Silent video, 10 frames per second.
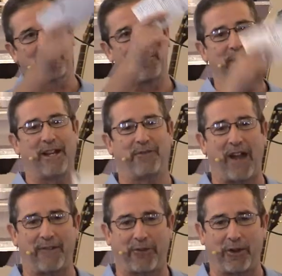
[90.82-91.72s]
to me at
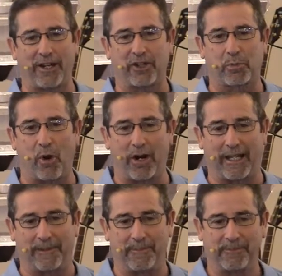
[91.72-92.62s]
5.30 this
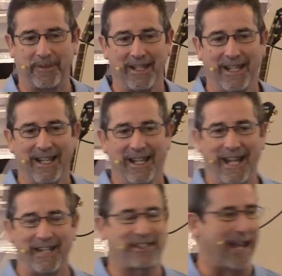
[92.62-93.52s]
morning.
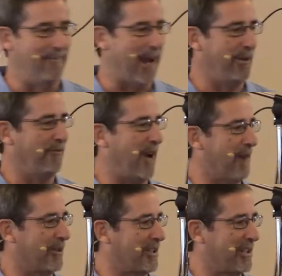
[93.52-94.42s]
He said, maybe
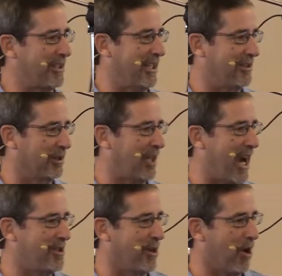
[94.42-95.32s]
five or six of these will
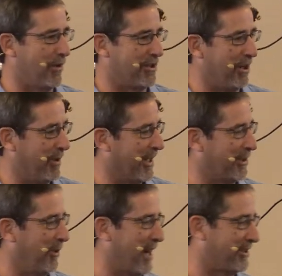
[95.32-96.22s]
tide you over till we get
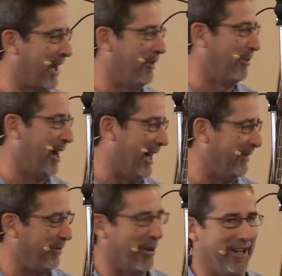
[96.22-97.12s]
the rest of them ready
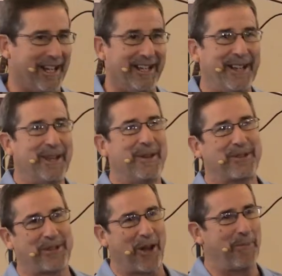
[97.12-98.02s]
for you.
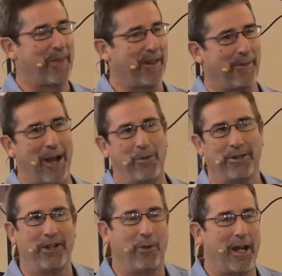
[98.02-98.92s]
So um, I wanted
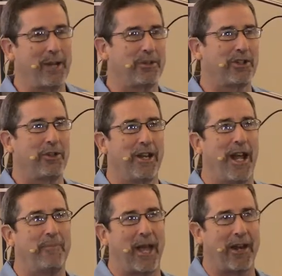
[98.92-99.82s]
to know what he was doing
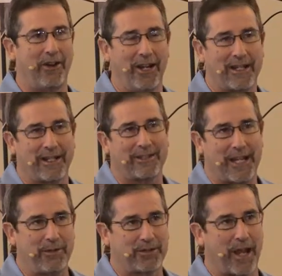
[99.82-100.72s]
up that early because
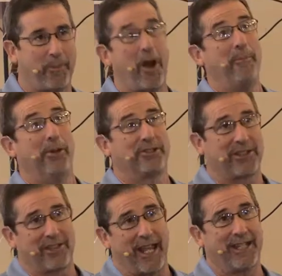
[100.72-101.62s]
he was up almost
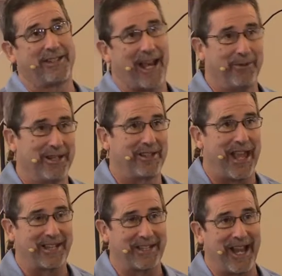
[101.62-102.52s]
as late as I was
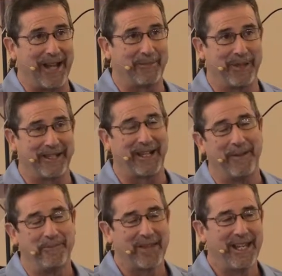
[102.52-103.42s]
last night. But uh,
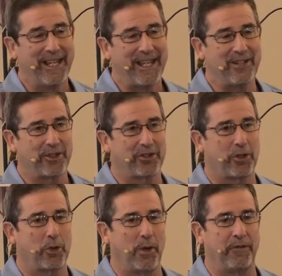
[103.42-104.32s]
he's just a
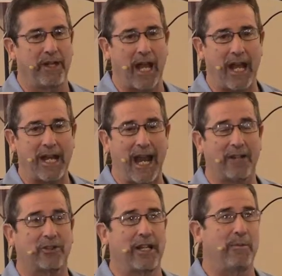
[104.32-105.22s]
terrific guy. He
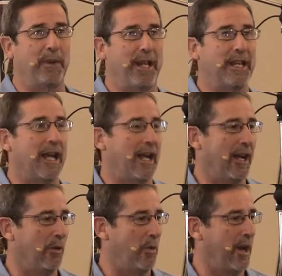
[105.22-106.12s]
actually had been
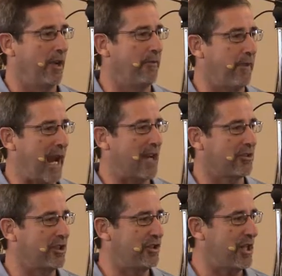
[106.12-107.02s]
uh, one of
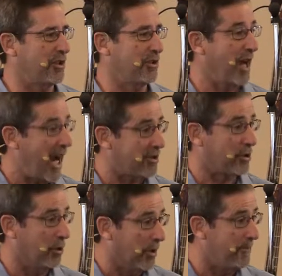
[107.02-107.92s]
Ashley's teachers in high
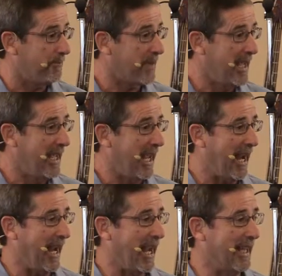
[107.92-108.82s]
school,
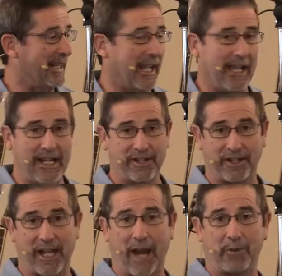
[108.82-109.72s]
and uh, he's the
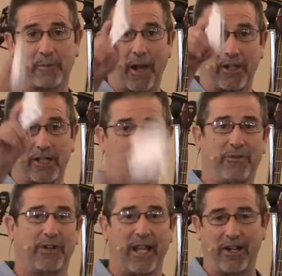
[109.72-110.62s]
guy responsible
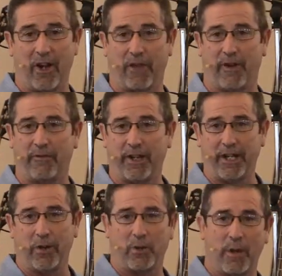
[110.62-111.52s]
for getting all of our
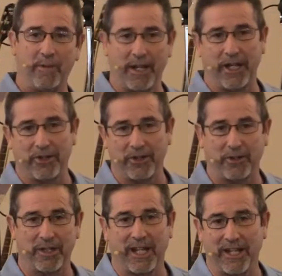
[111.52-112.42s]
video equipment here and
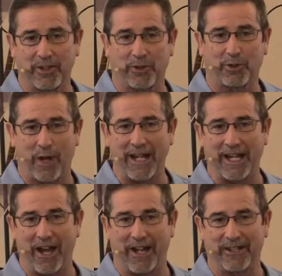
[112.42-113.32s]
doing the initial training
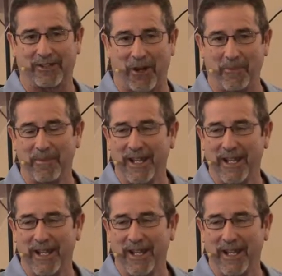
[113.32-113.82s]
on it. So